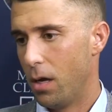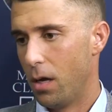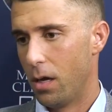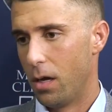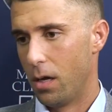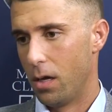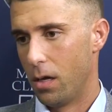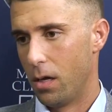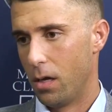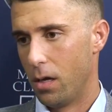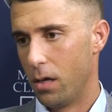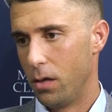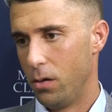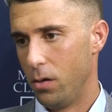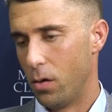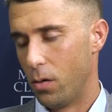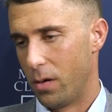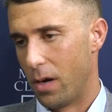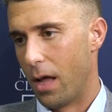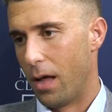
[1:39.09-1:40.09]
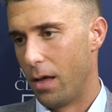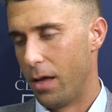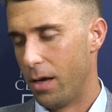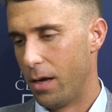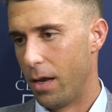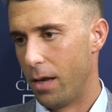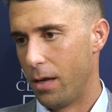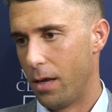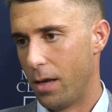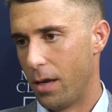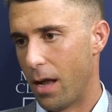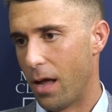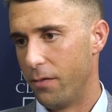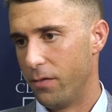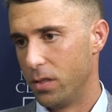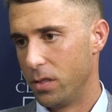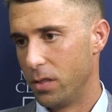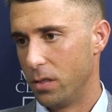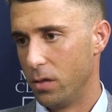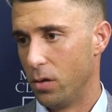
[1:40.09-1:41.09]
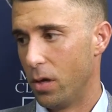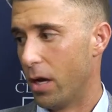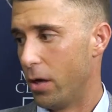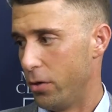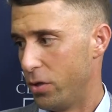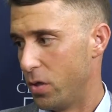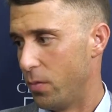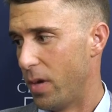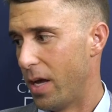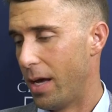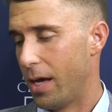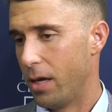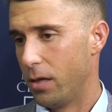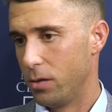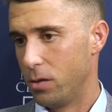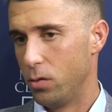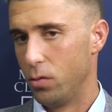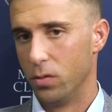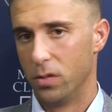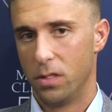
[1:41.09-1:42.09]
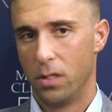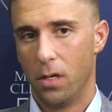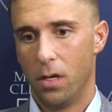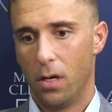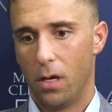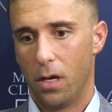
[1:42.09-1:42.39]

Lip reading: You know, and obviously you got Shabazz, who's,